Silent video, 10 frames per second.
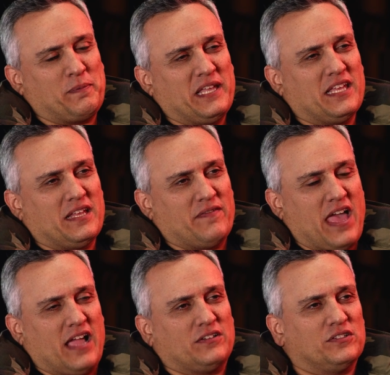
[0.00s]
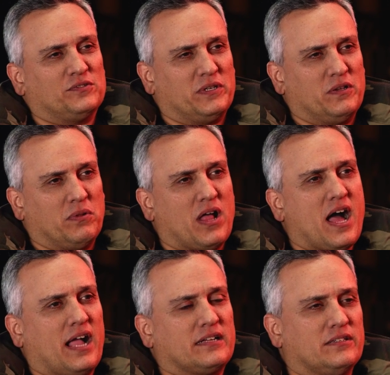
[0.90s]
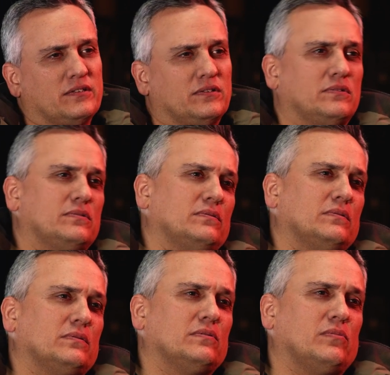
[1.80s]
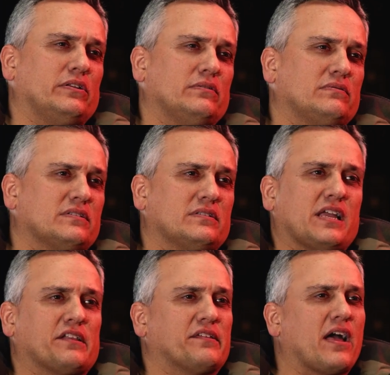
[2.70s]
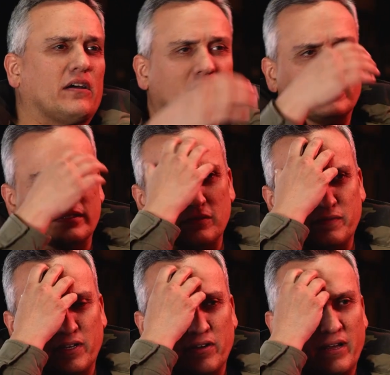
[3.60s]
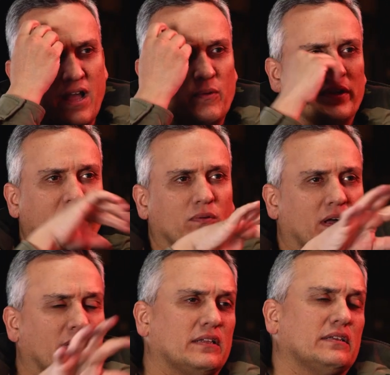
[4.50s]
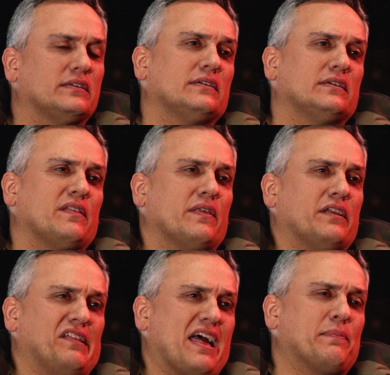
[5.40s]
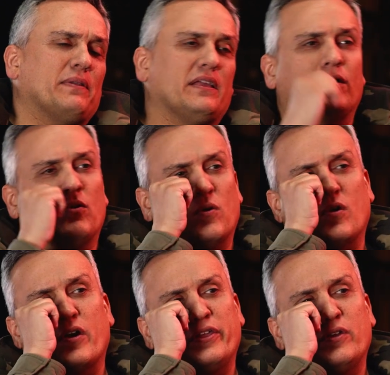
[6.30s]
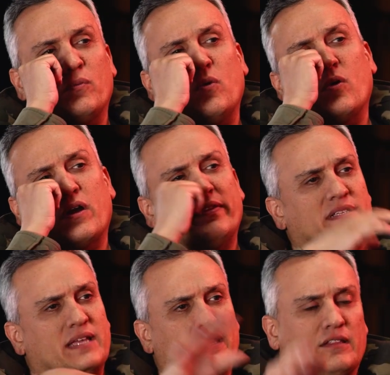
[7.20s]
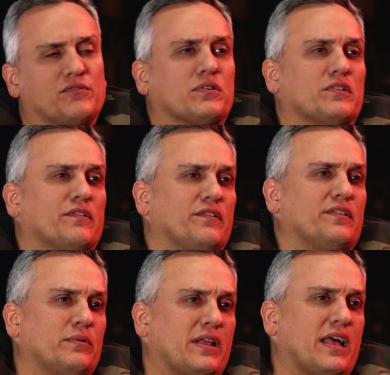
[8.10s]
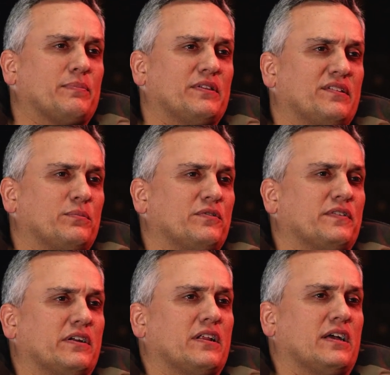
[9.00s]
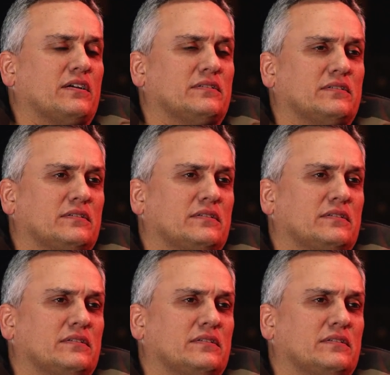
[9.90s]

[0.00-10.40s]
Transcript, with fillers: speaking of actors, when you block, do you when you tech scout? Are you figuring out where you want things happening, or are you more on the day? Let's rehearse and see what happens, and we'll figure it out.